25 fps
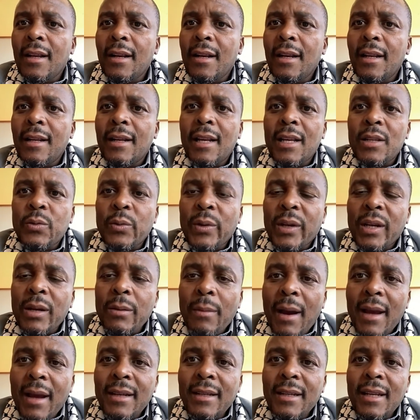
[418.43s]
Learners were
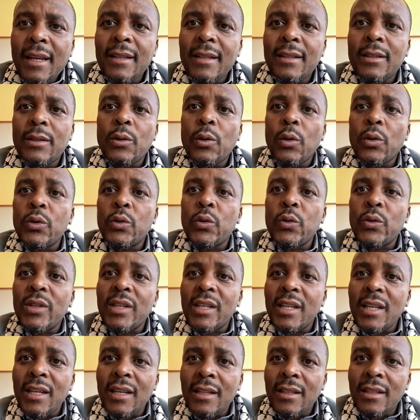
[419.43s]
reminded not to
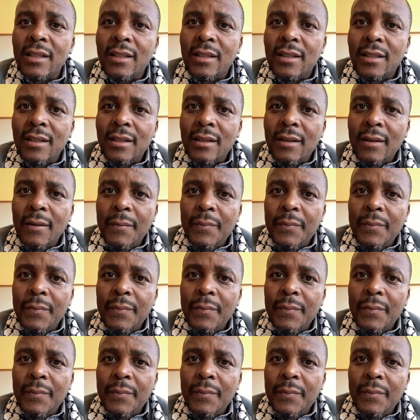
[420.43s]
cheat,